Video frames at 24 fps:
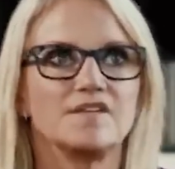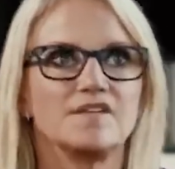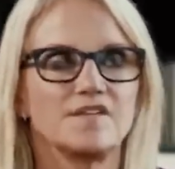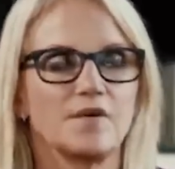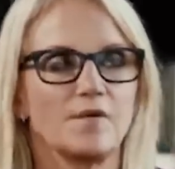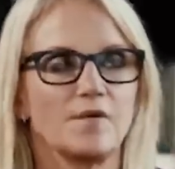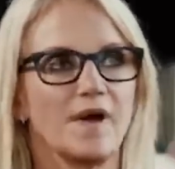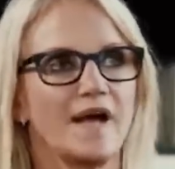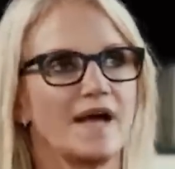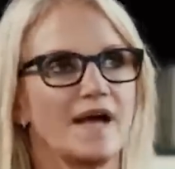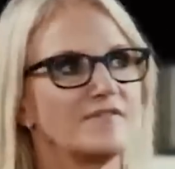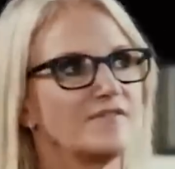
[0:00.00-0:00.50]

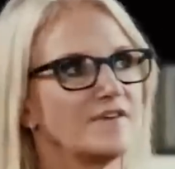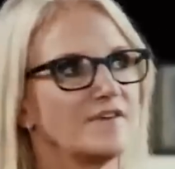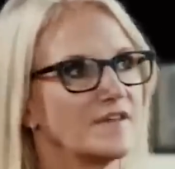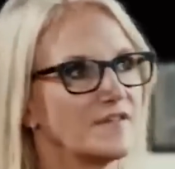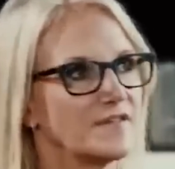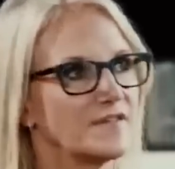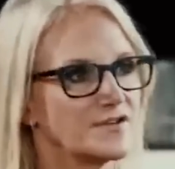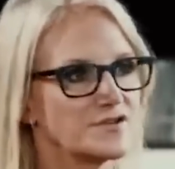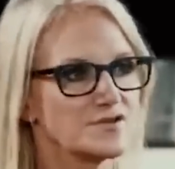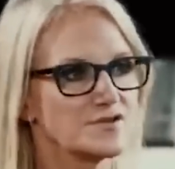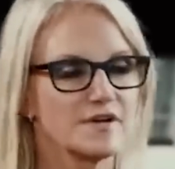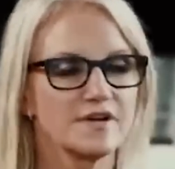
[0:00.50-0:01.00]
So
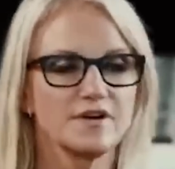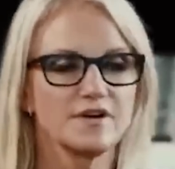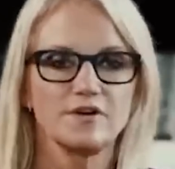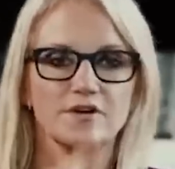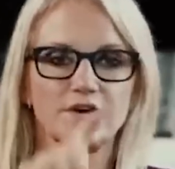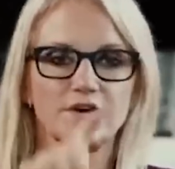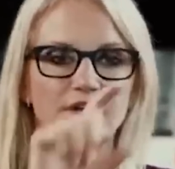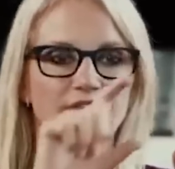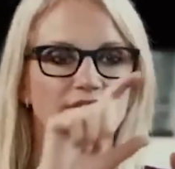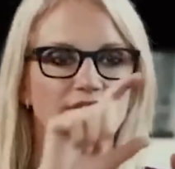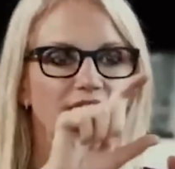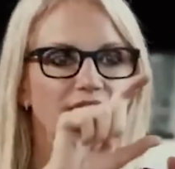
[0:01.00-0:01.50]
having the
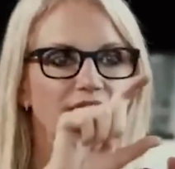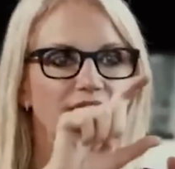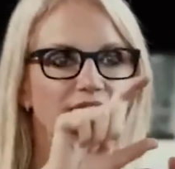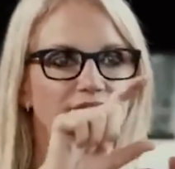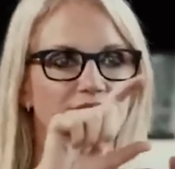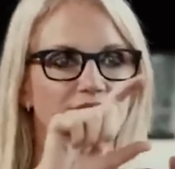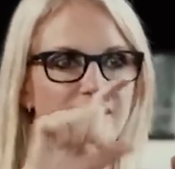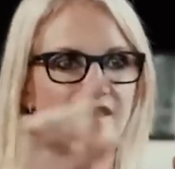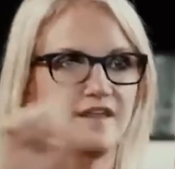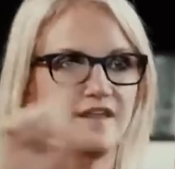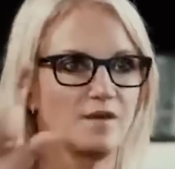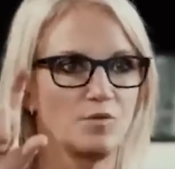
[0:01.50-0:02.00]
trigger and
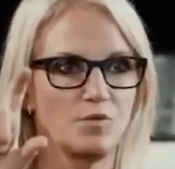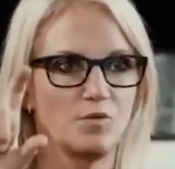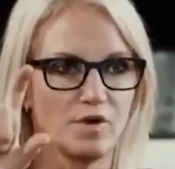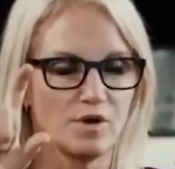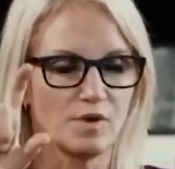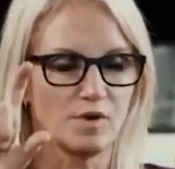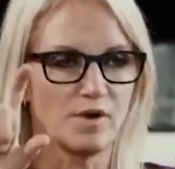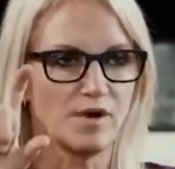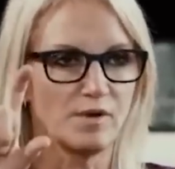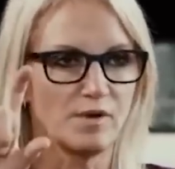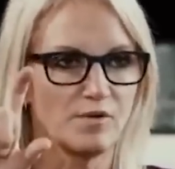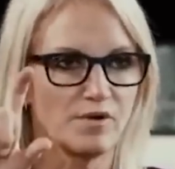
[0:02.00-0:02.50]
then the
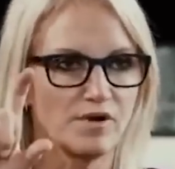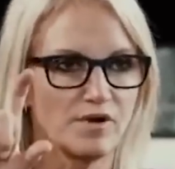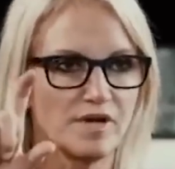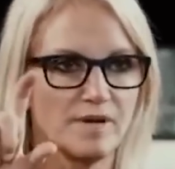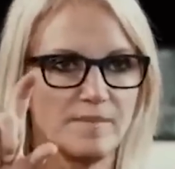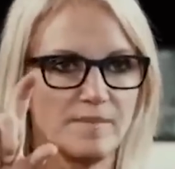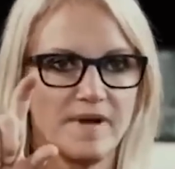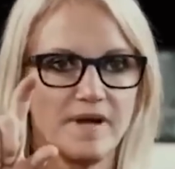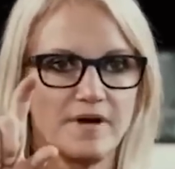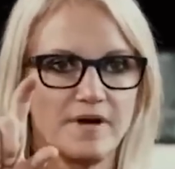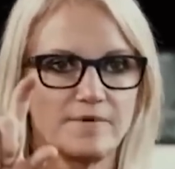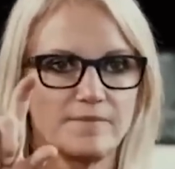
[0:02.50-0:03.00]
what do I
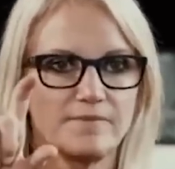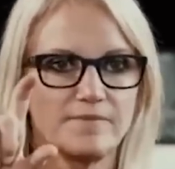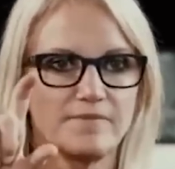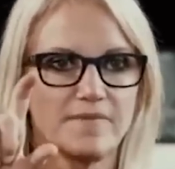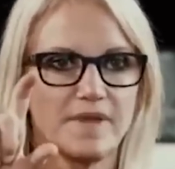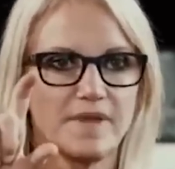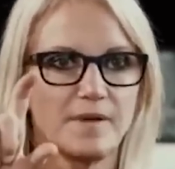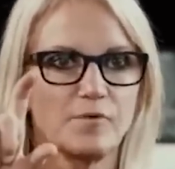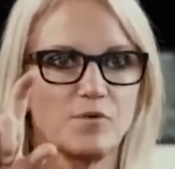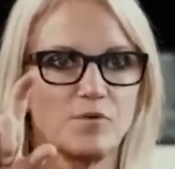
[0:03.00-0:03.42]
worry about?